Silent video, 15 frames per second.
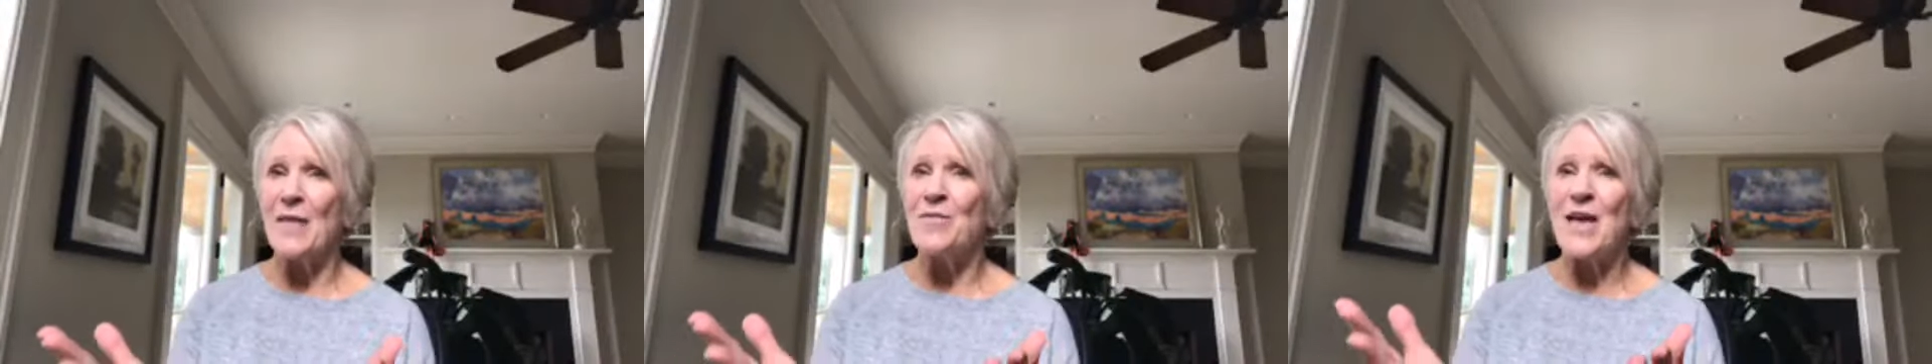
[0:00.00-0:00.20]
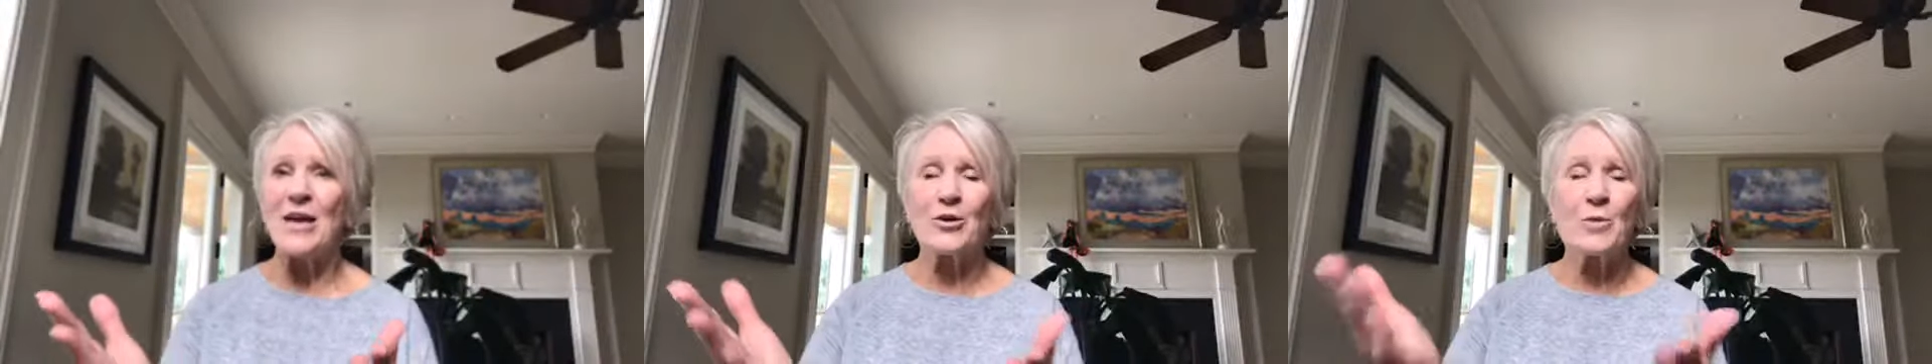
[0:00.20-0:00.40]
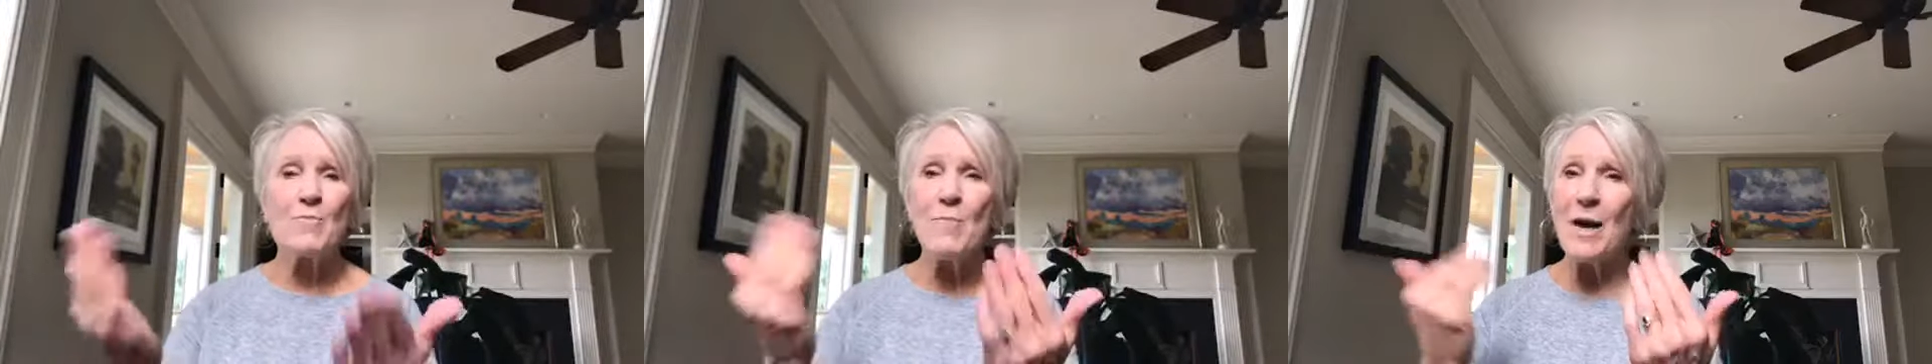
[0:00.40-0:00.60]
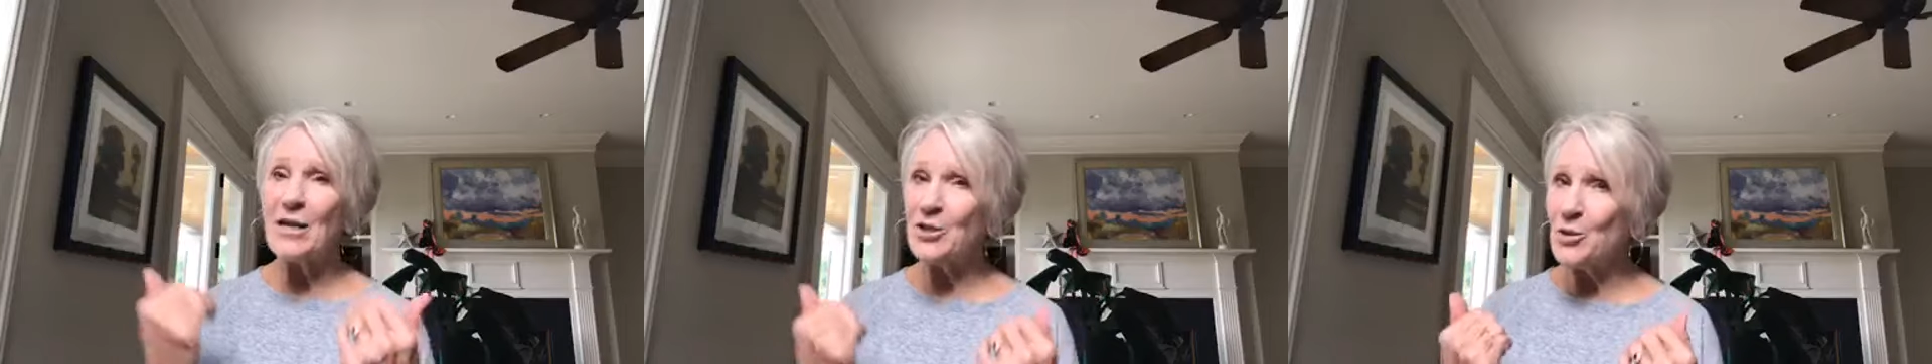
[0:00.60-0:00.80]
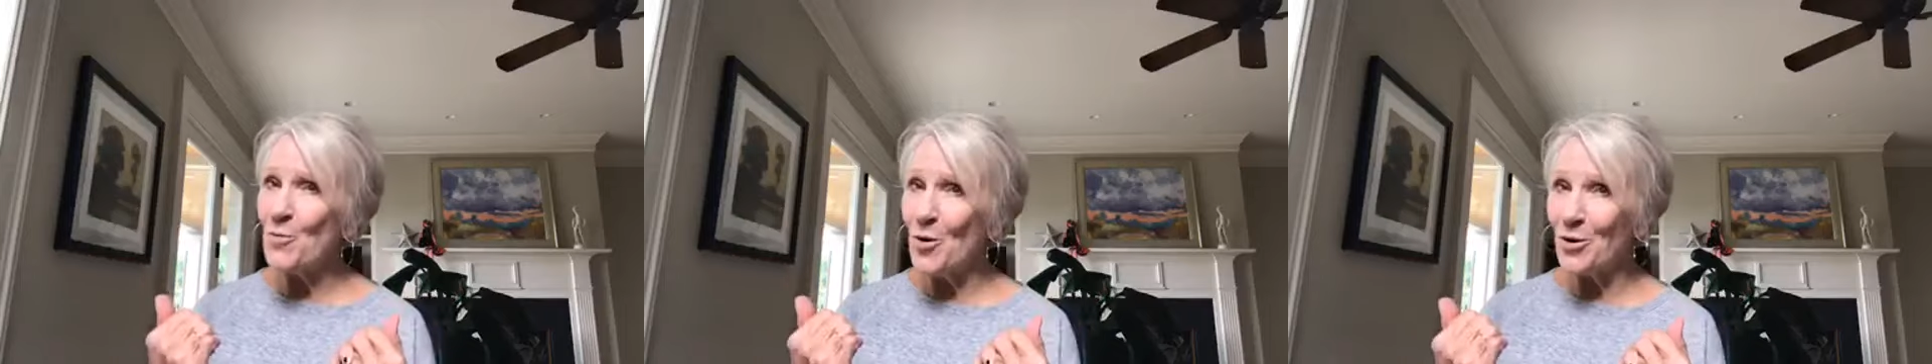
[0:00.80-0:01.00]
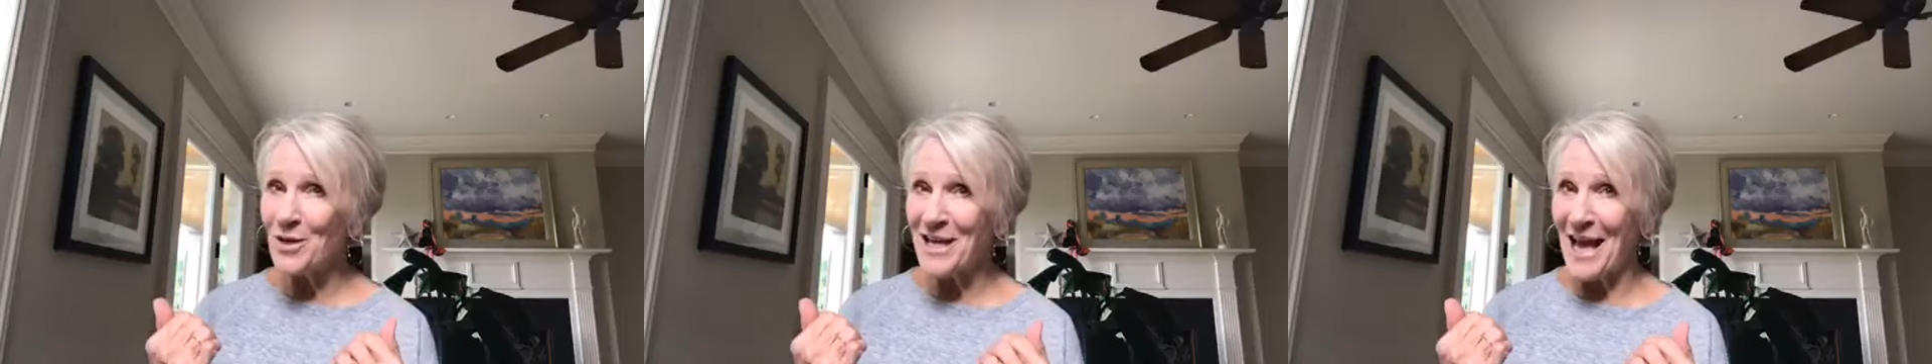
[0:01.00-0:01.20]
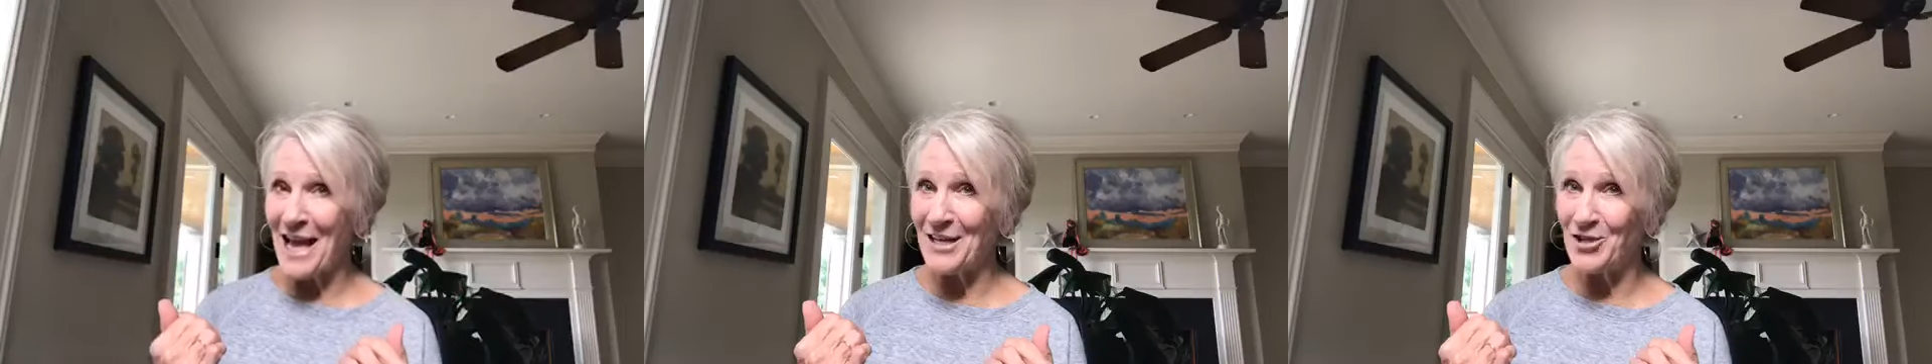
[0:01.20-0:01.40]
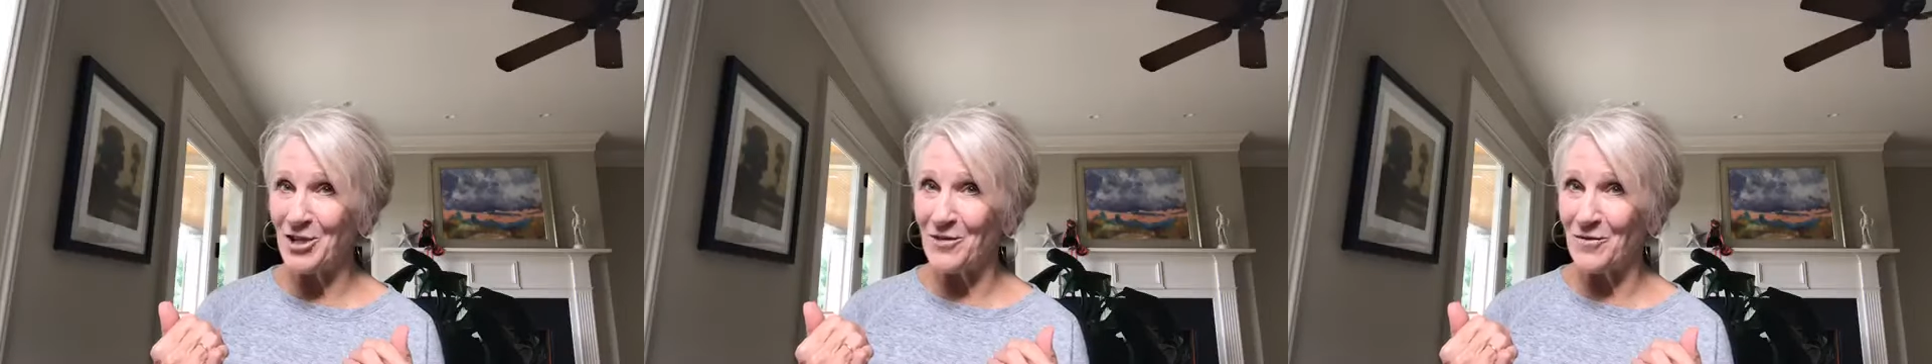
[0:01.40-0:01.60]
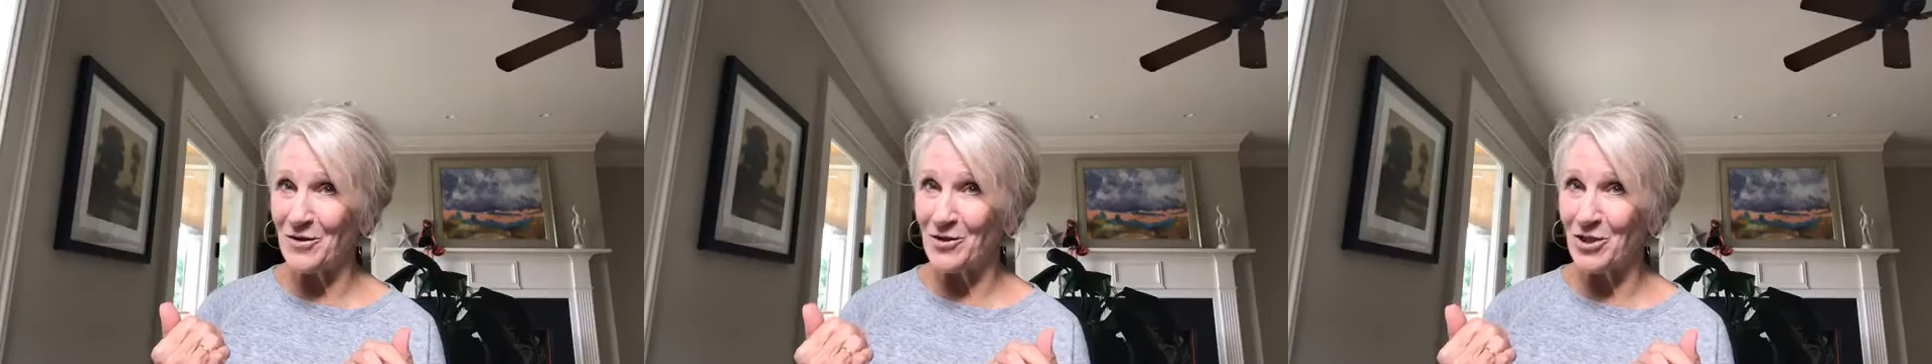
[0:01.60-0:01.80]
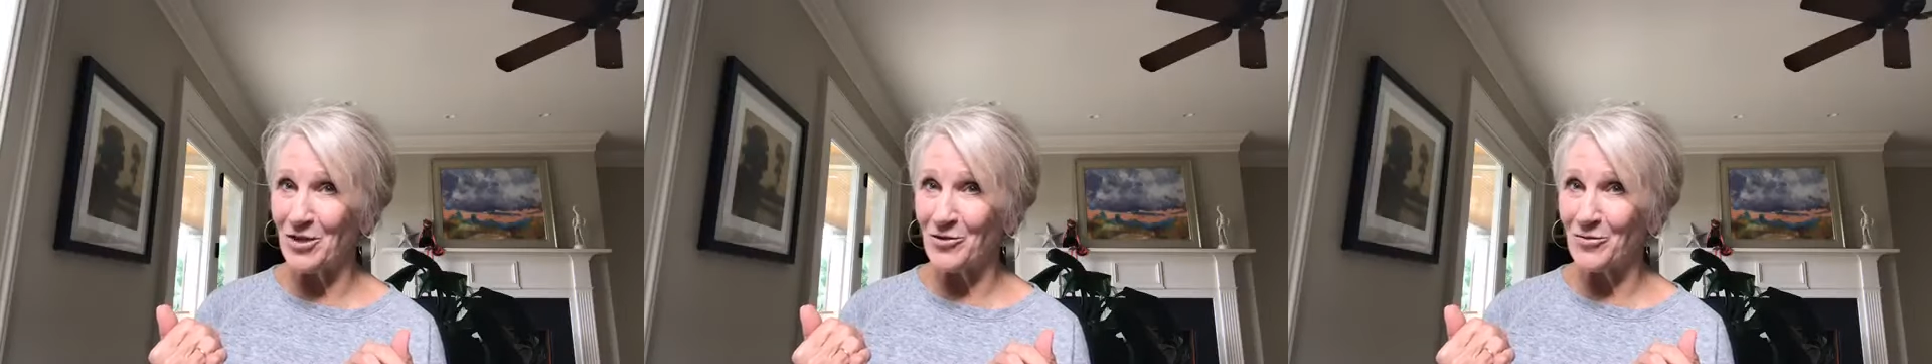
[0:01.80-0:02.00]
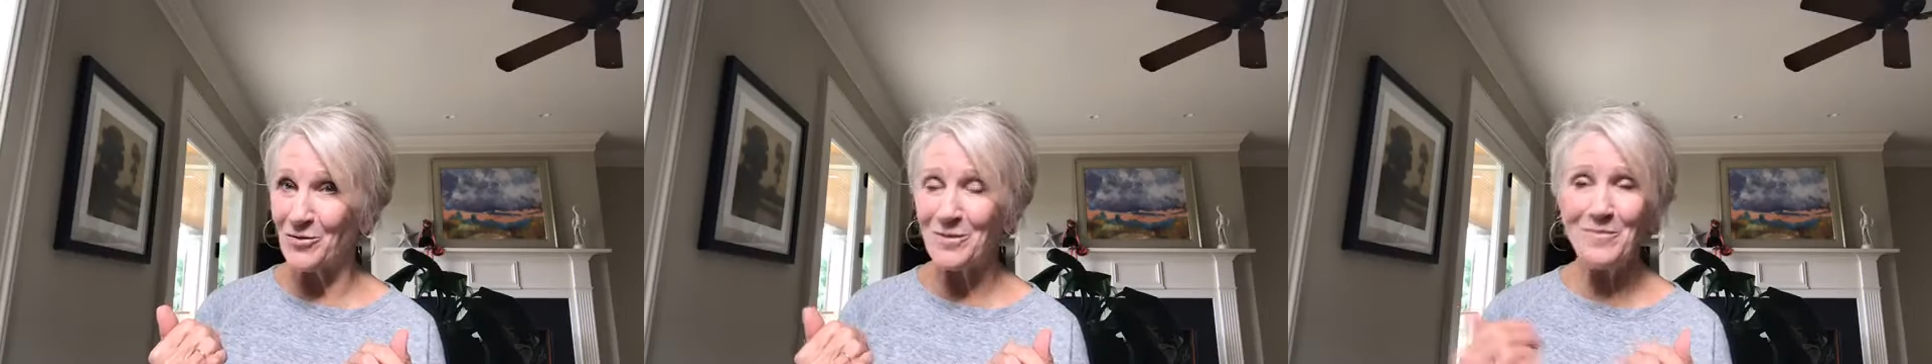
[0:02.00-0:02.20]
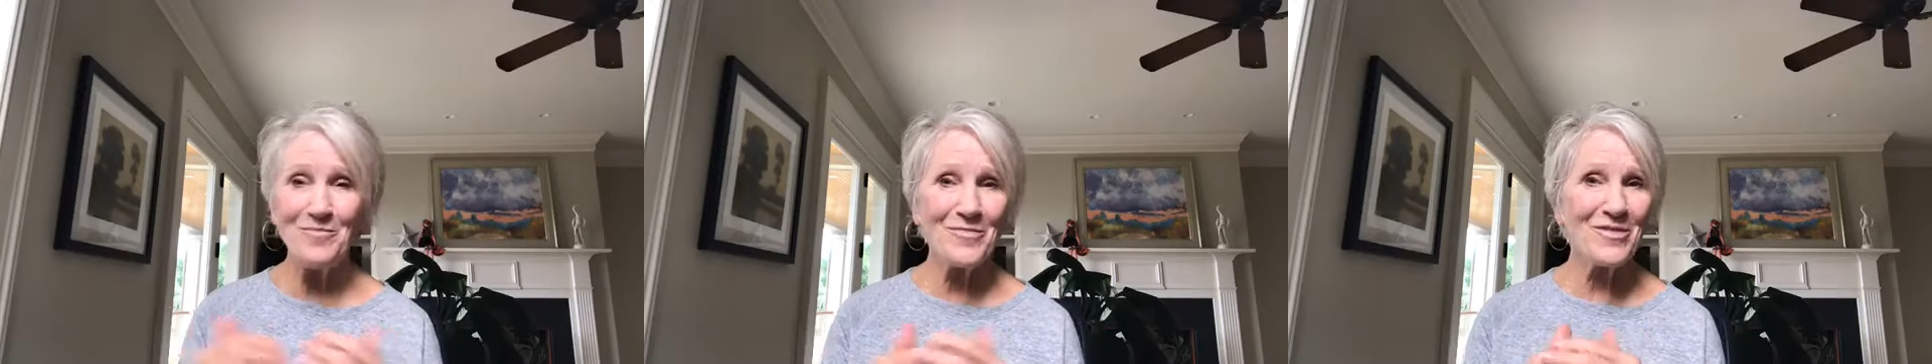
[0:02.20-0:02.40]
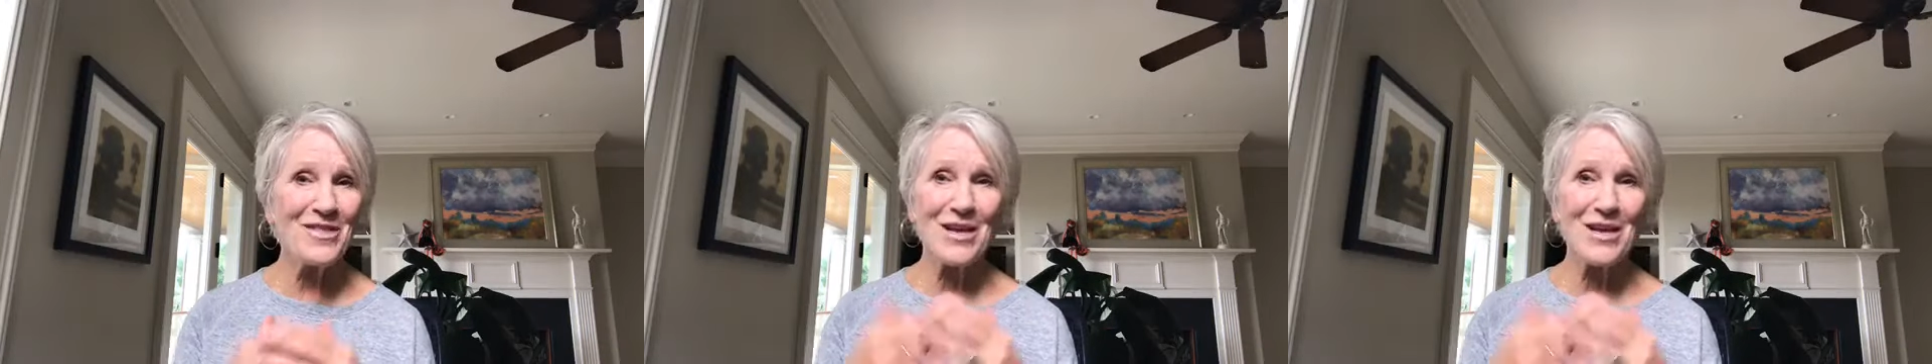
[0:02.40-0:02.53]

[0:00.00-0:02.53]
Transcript: that are much more engaging for children.